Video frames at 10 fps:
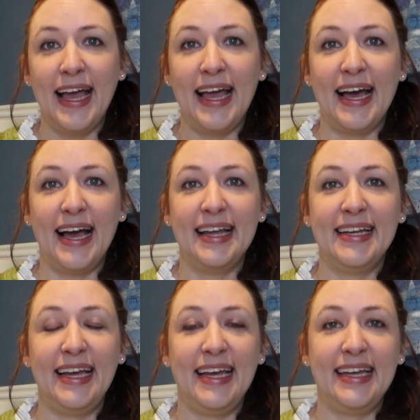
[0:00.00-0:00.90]
And
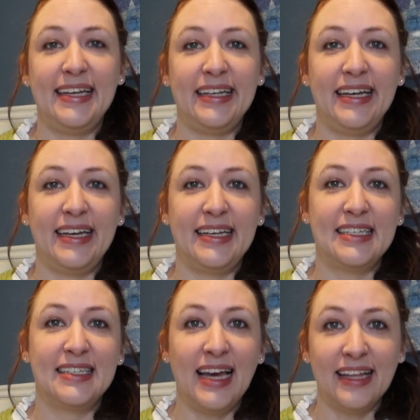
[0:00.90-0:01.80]
it
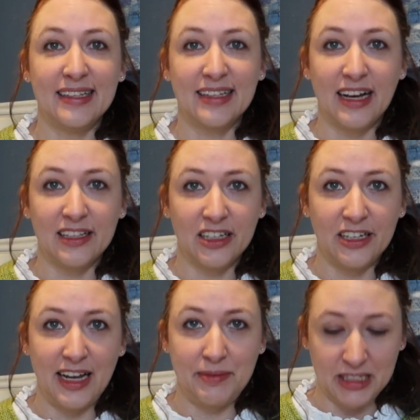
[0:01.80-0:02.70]
is, yeah, the color
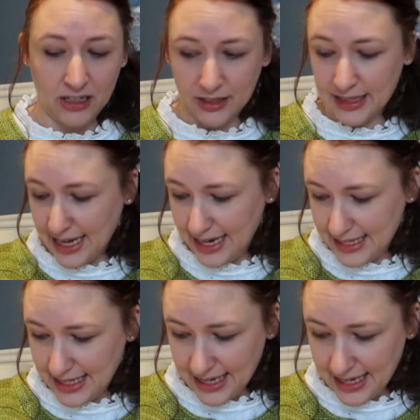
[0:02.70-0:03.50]
name is called Lettuce.